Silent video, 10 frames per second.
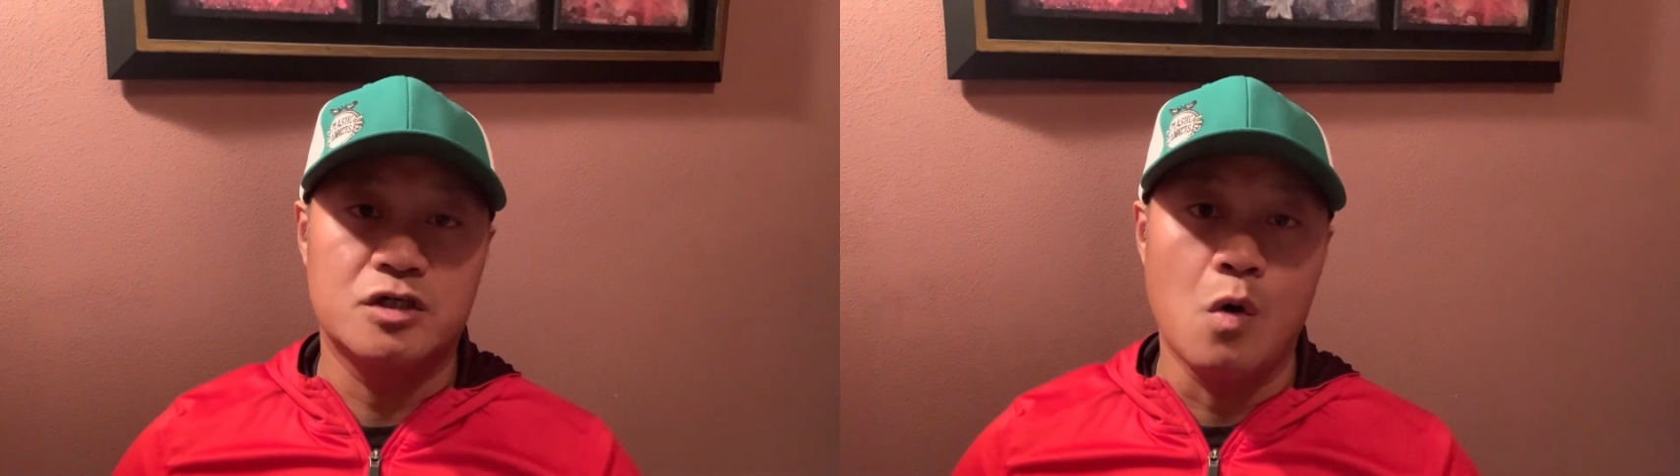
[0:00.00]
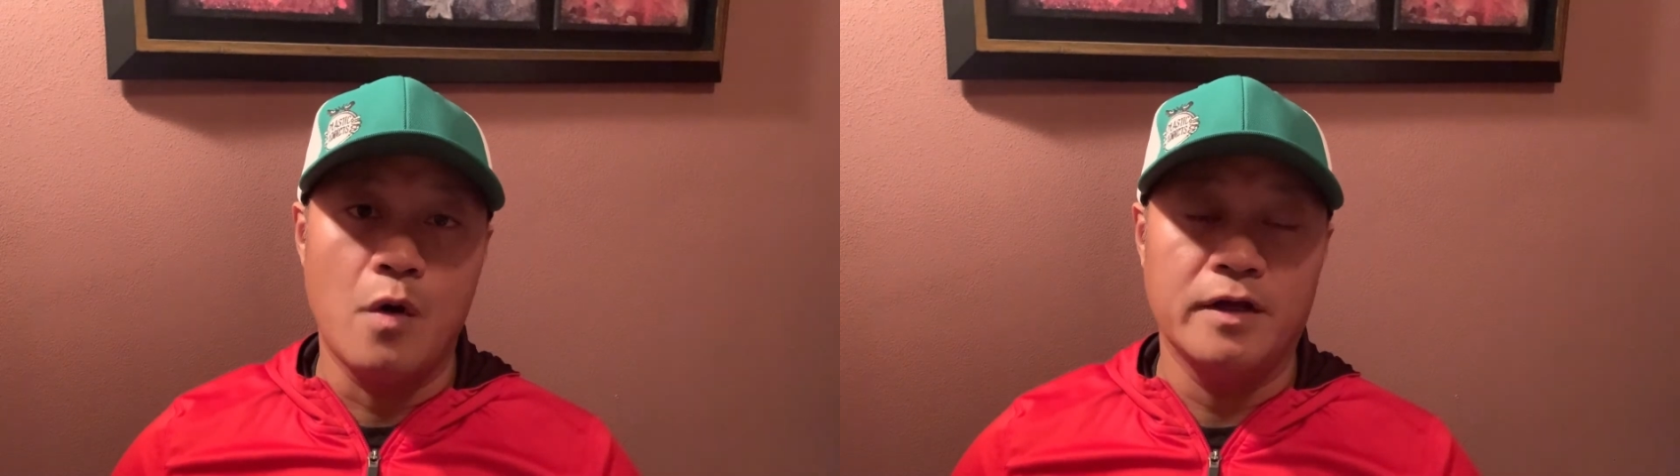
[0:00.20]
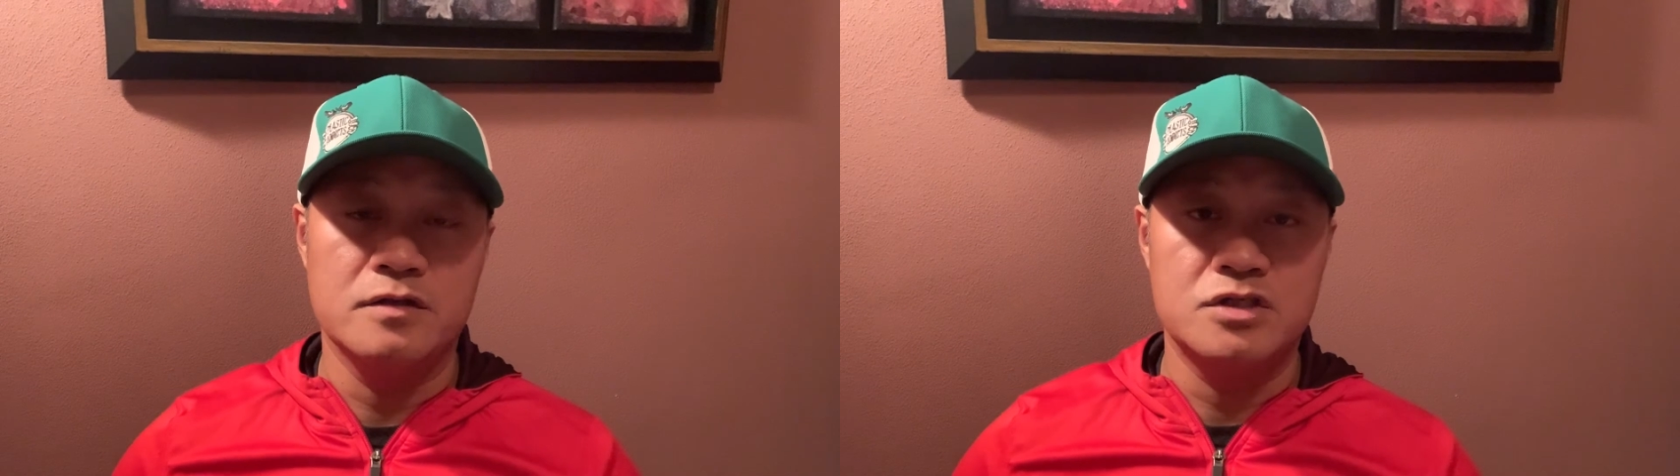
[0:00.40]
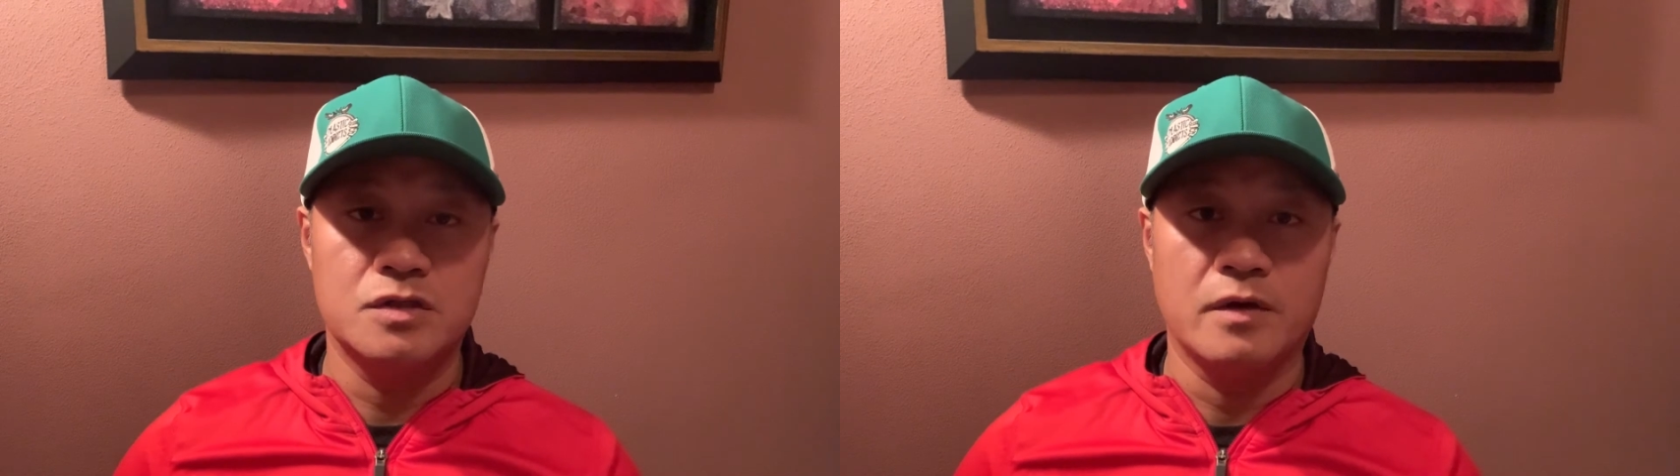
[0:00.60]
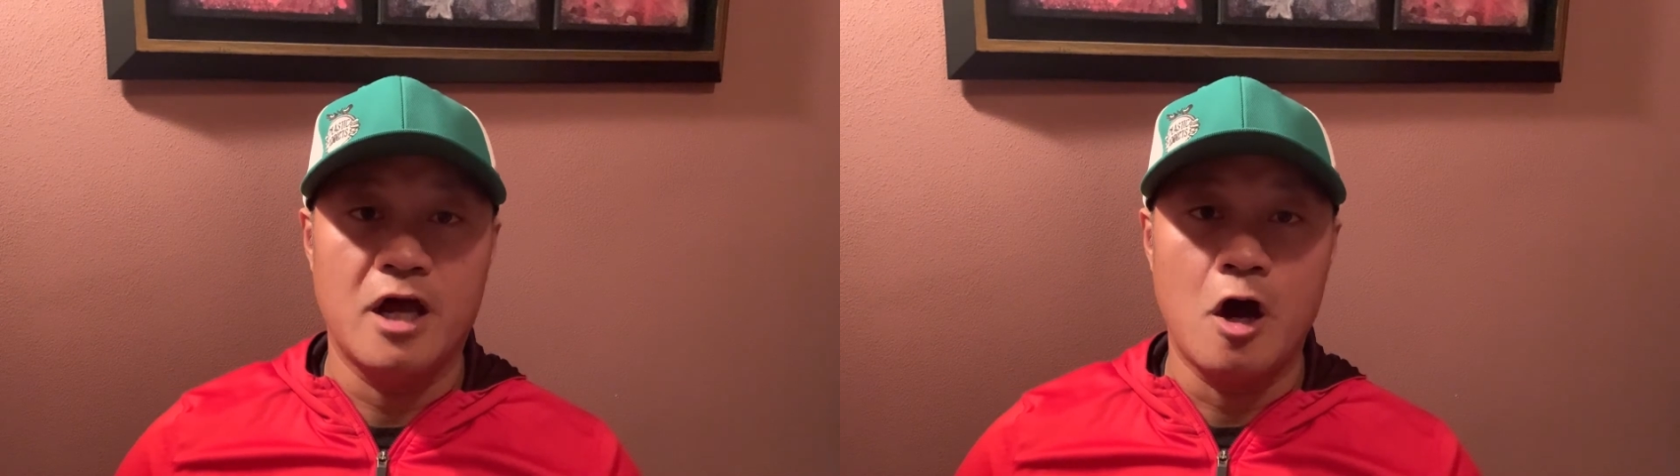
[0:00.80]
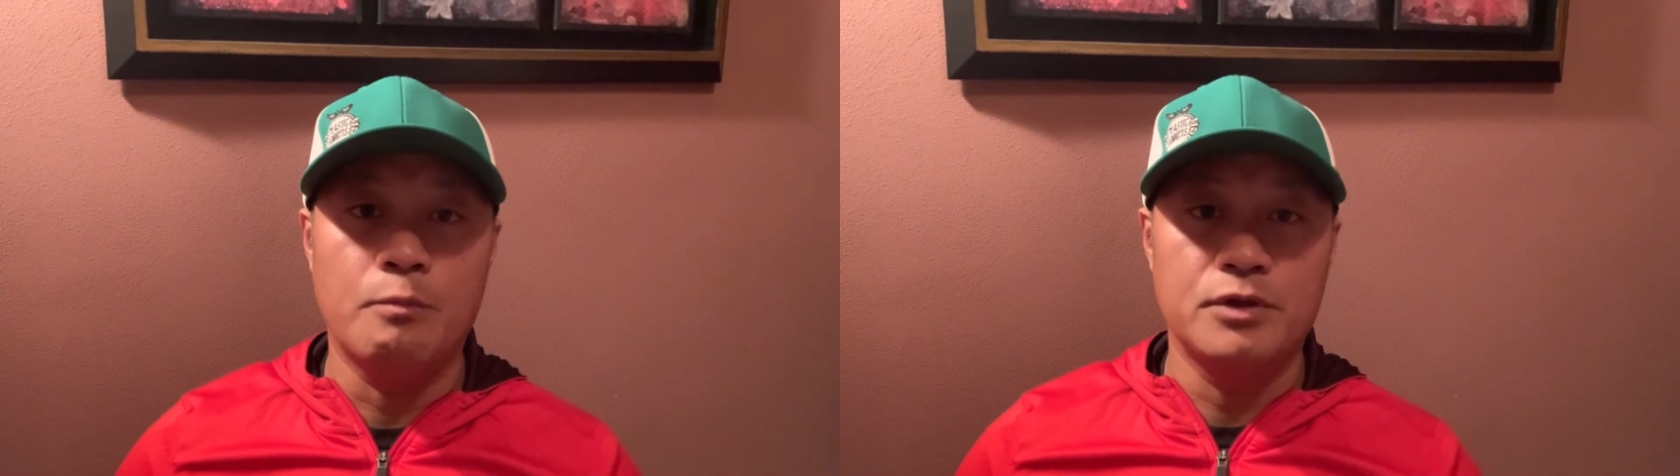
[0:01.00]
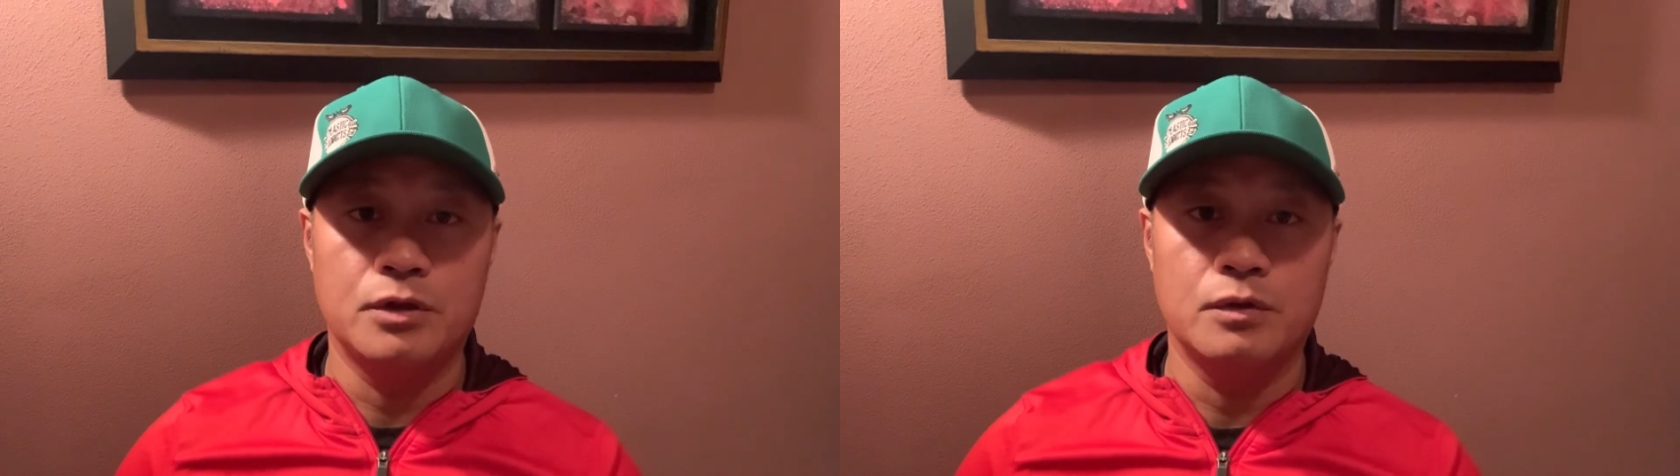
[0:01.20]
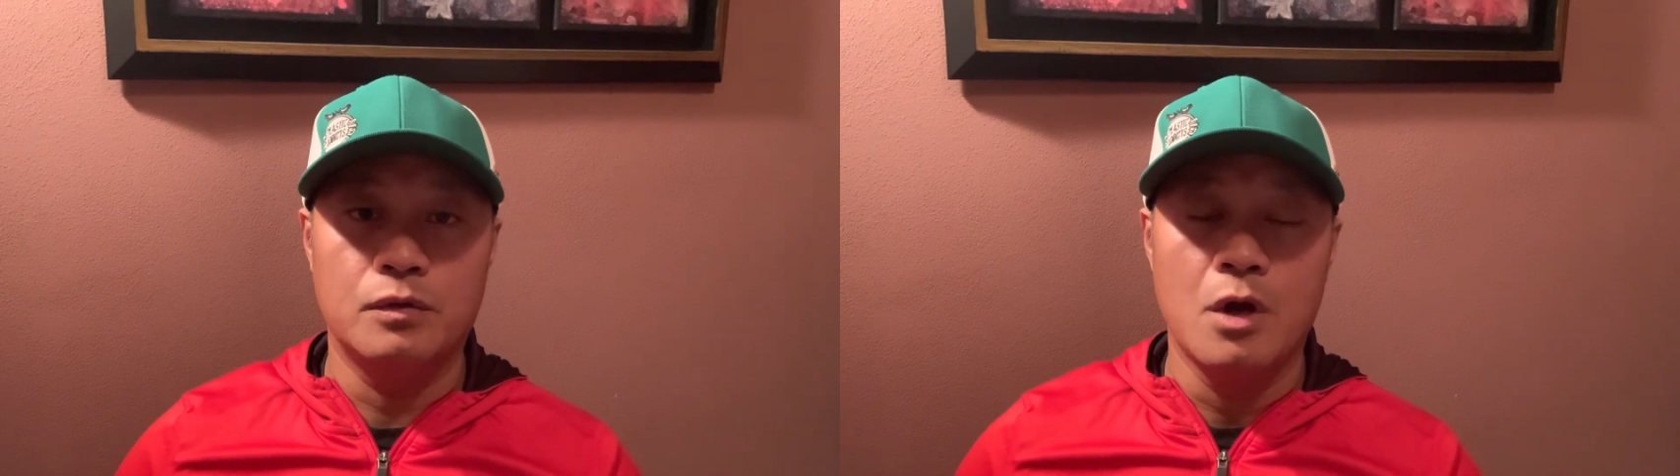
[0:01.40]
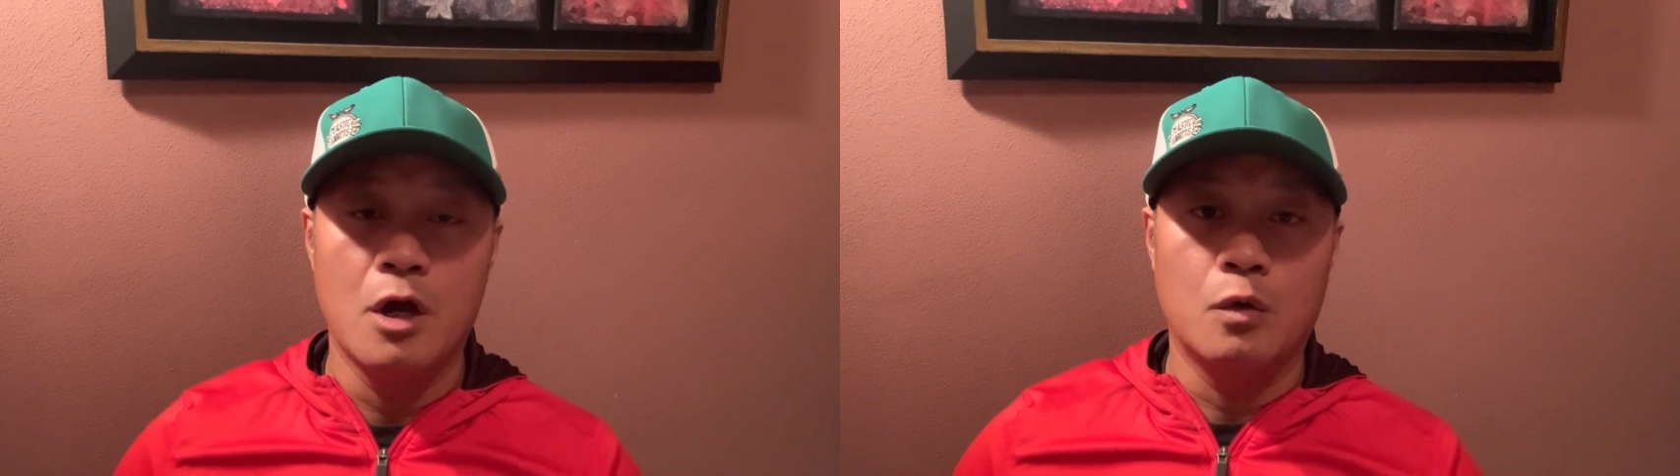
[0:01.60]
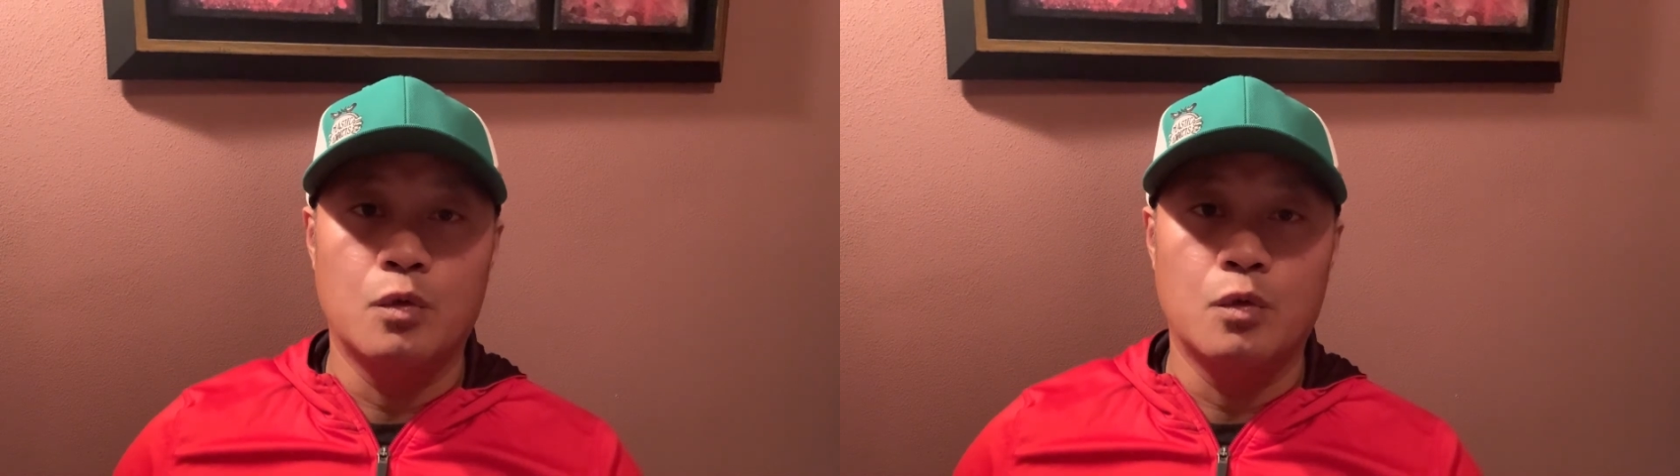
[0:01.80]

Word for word: going to help you